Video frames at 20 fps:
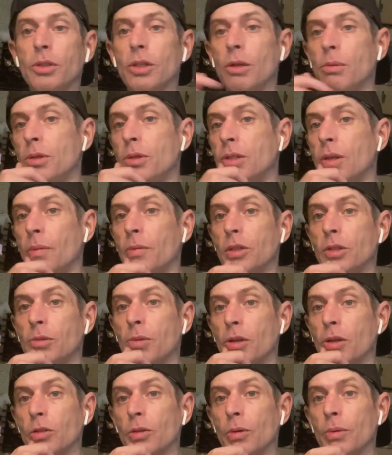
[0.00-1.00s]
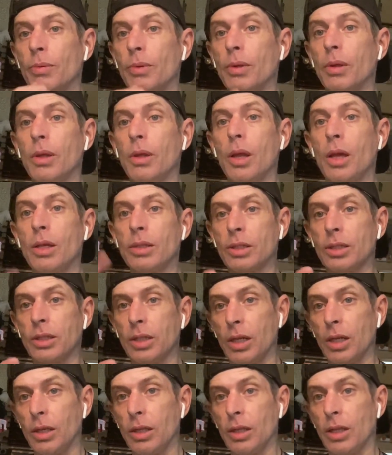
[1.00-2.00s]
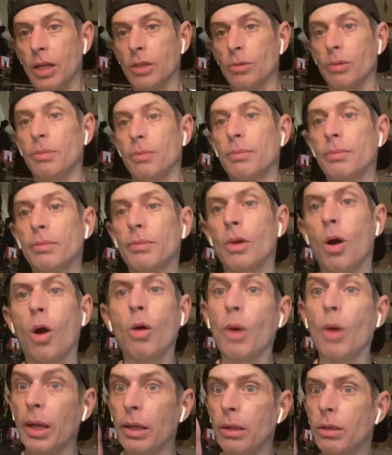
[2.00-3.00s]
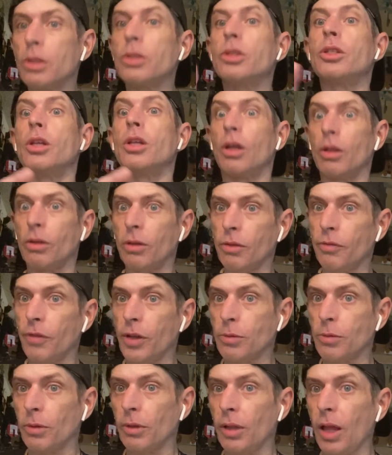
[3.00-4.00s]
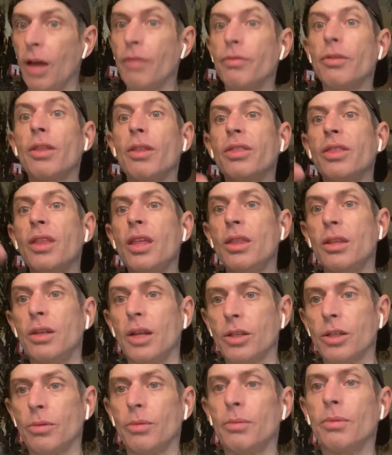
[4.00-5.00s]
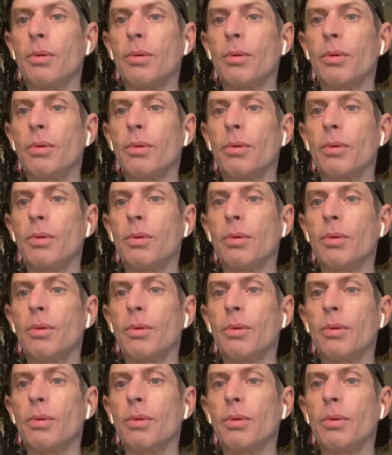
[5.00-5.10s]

going to be something special. See you in the next one. All right, see you on the Facebook Live. Then the next one.